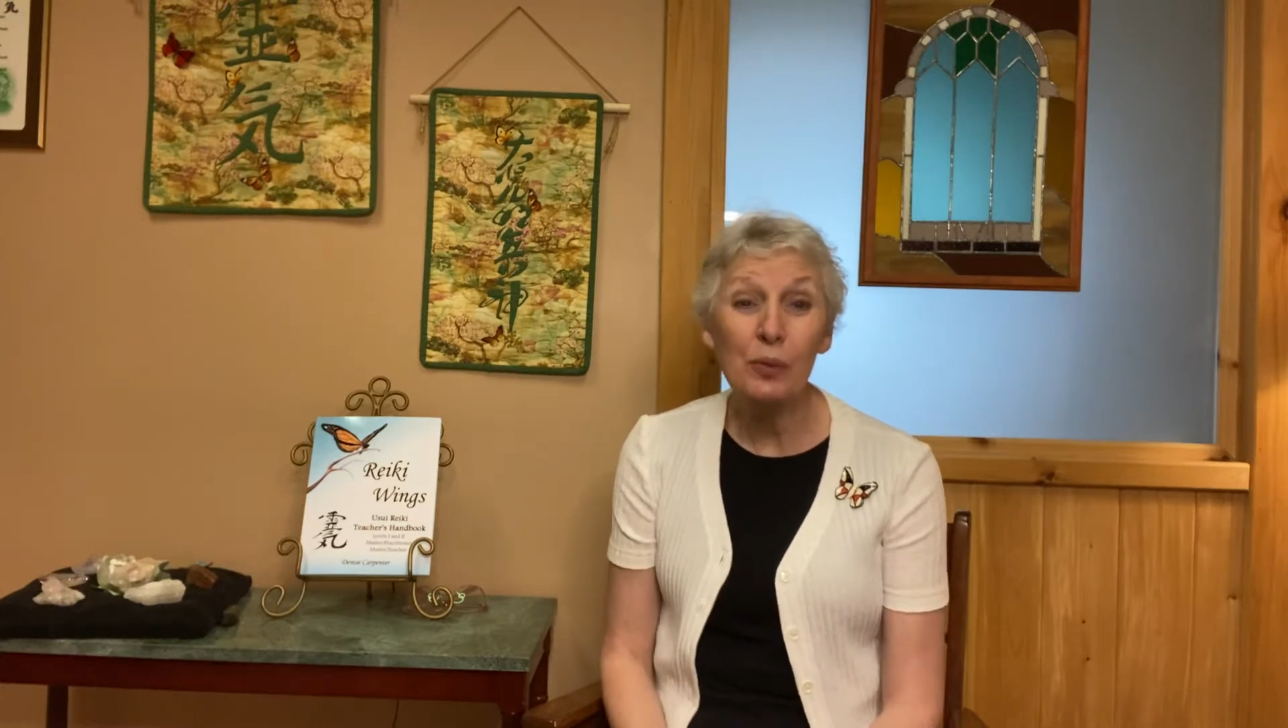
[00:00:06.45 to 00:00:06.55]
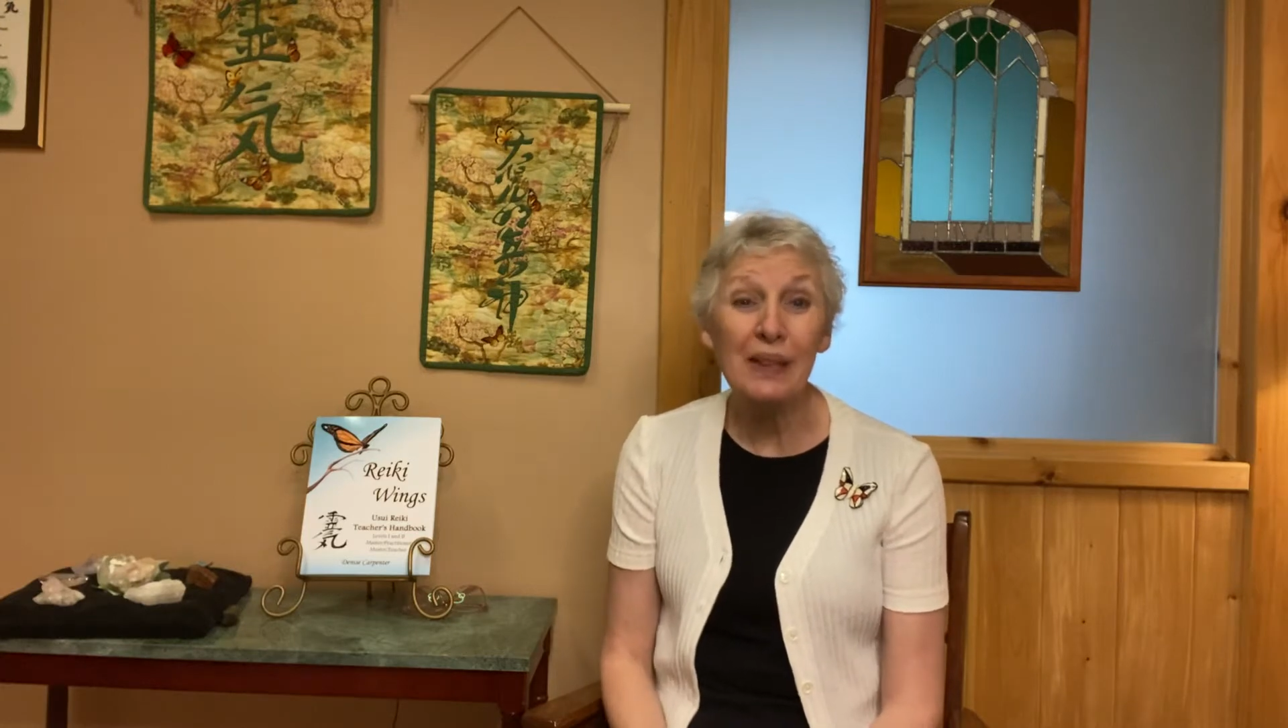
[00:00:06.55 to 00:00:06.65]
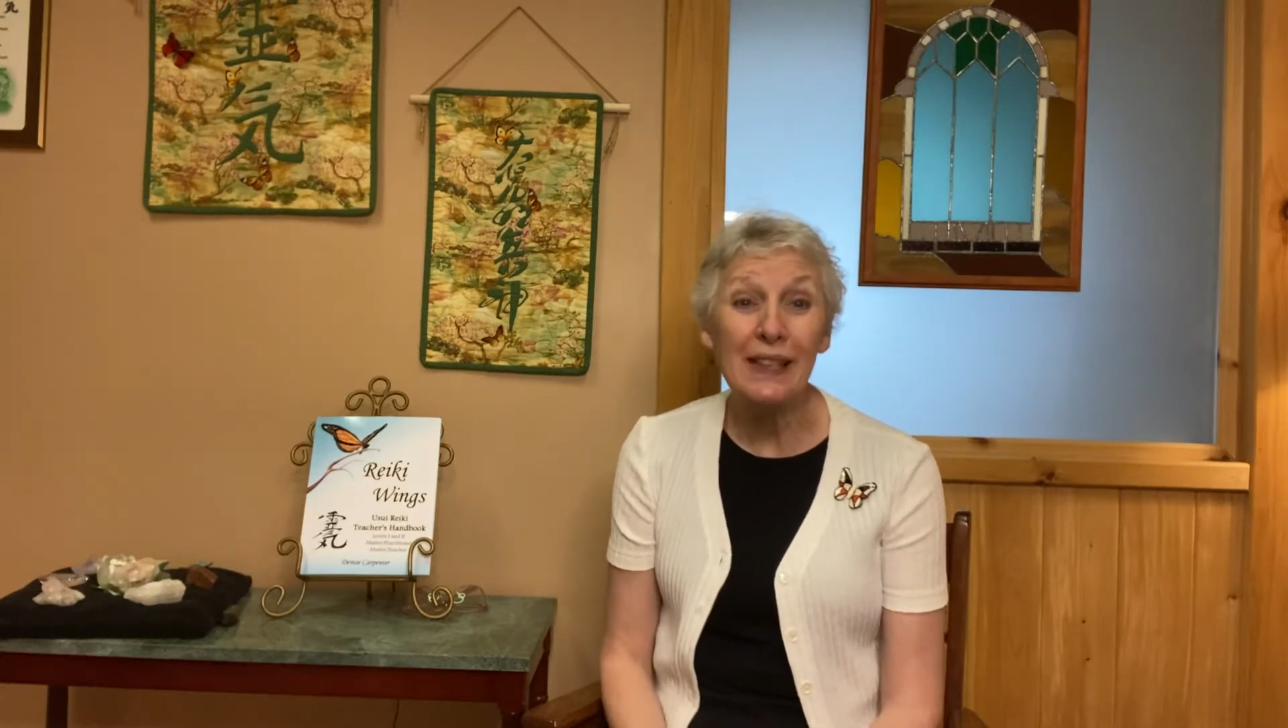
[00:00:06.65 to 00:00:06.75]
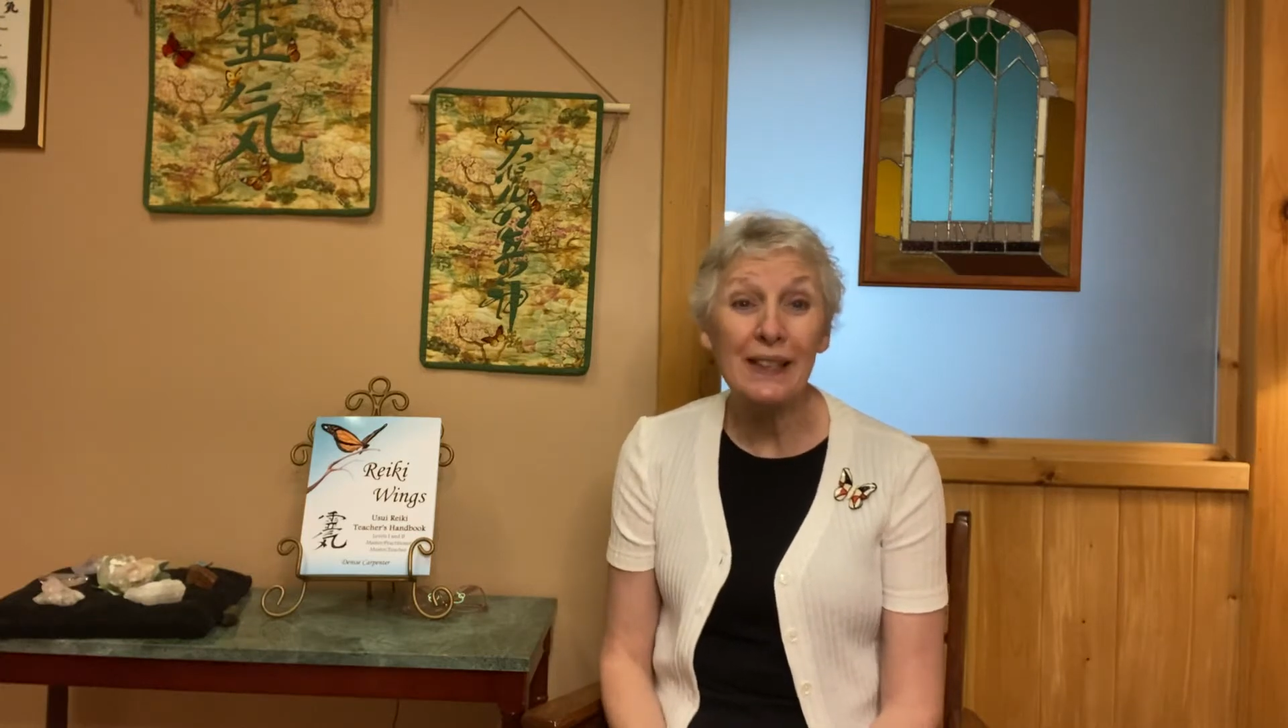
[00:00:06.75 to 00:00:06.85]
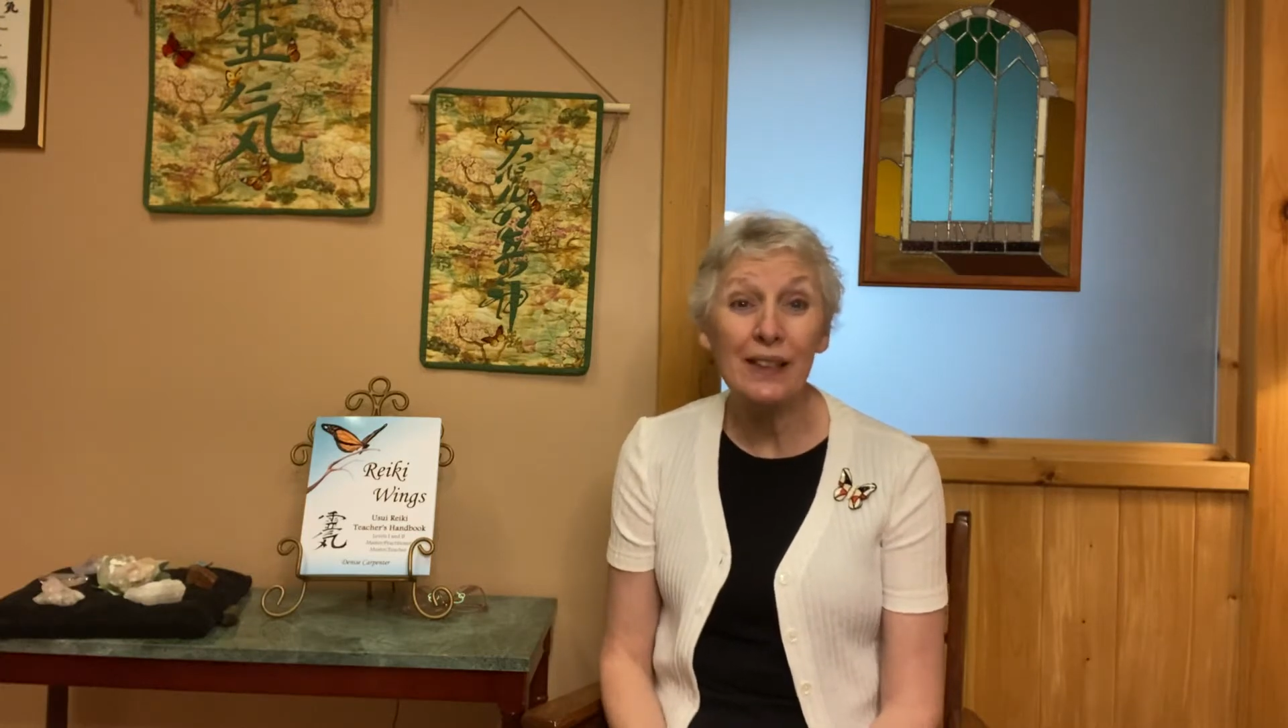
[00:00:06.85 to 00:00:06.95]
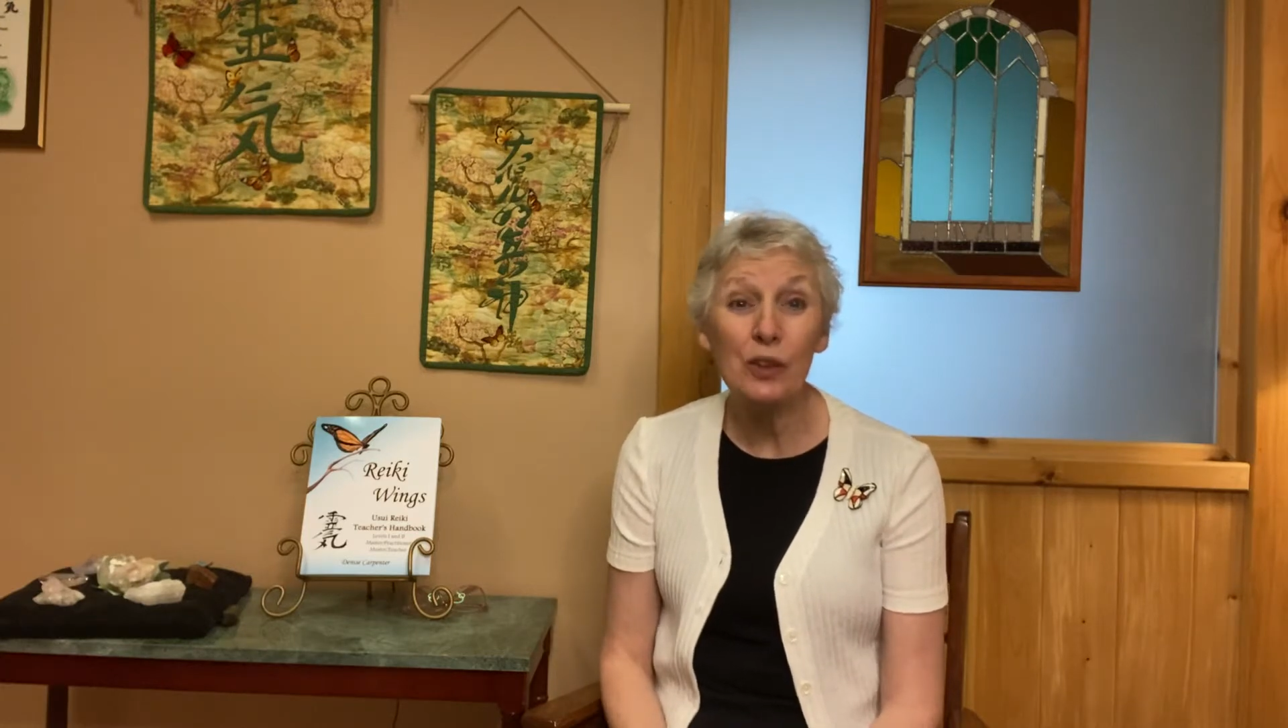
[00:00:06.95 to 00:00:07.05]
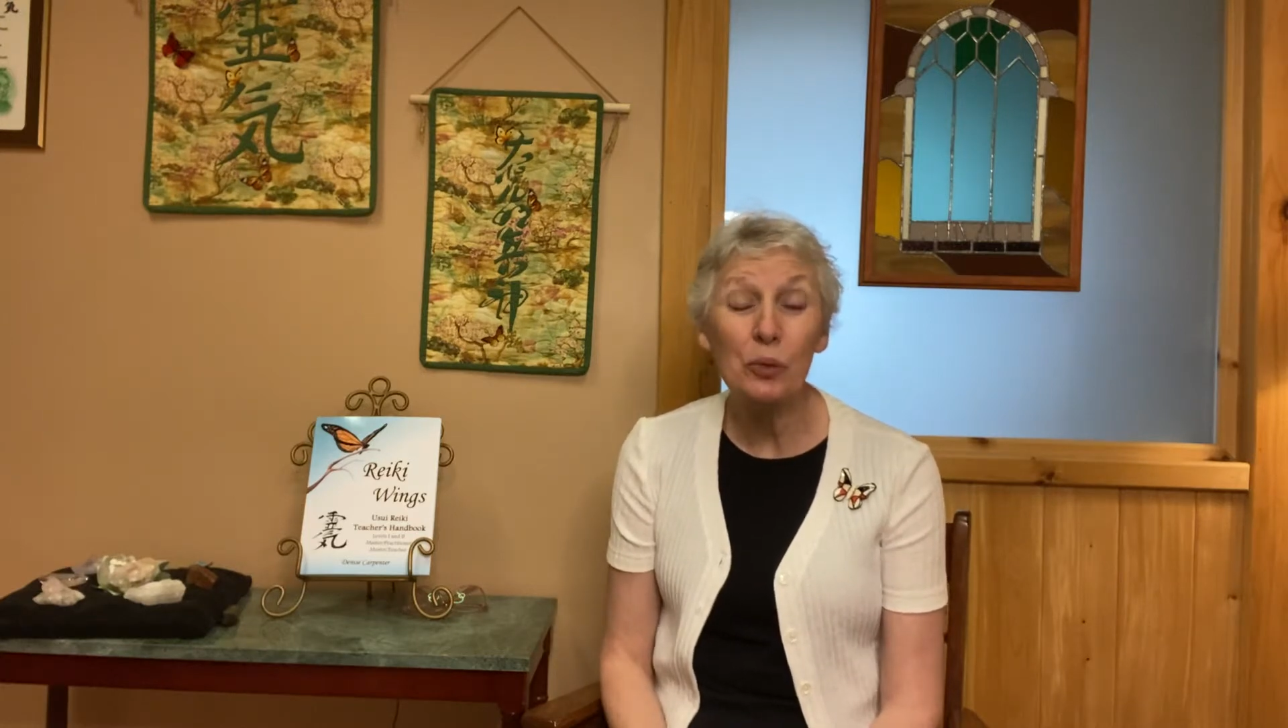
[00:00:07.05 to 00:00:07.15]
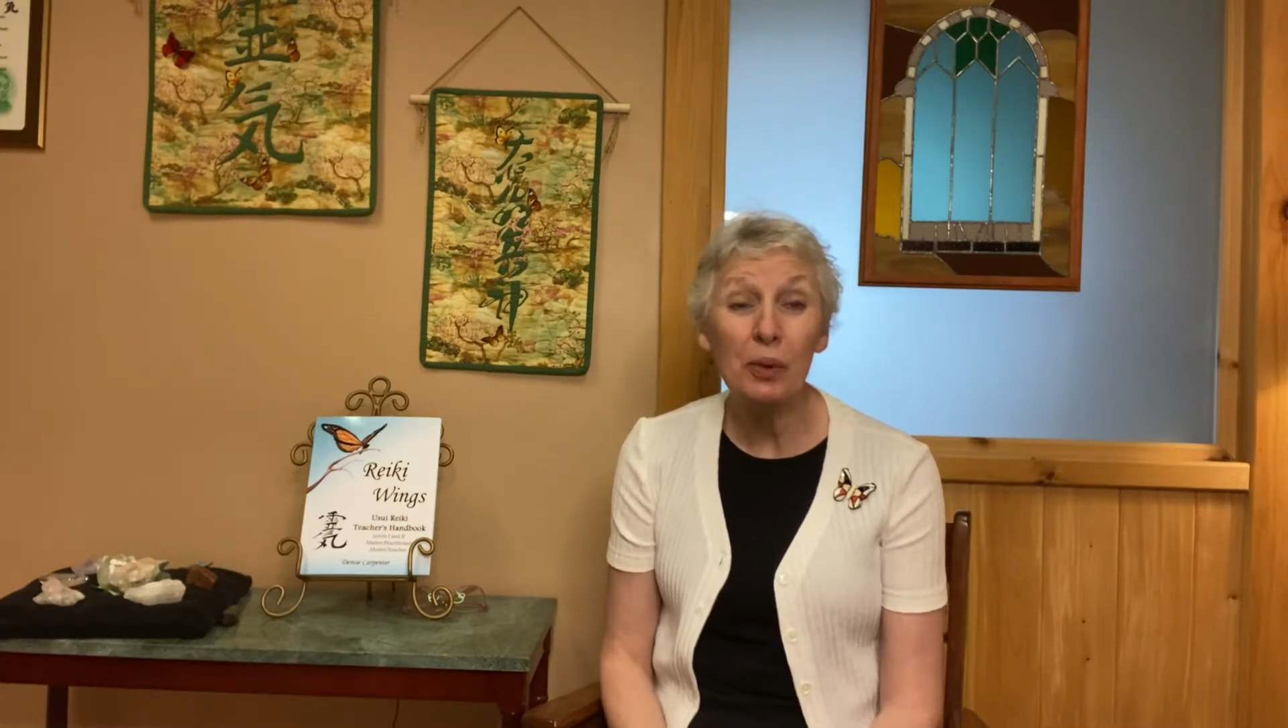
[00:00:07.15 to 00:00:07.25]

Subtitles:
begin a new